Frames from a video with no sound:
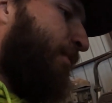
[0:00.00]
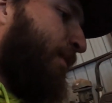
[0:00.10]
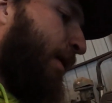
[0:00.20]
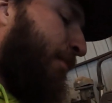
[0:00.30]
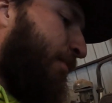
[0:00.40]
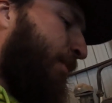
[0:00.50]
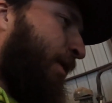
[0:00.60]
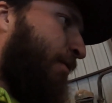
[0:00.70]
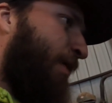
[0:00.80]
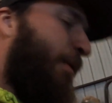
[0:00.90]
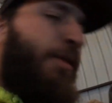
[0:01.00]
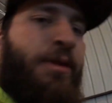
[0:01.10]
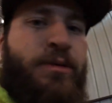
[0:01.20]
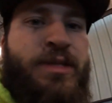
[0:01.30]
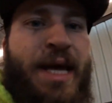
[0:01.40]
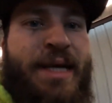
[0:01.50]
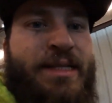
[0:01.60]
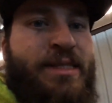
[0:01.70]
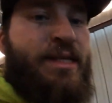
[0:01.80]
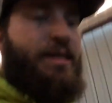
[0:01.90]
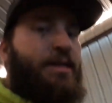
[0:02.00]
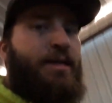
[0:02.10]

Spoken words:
Yep, gonna fight with those next.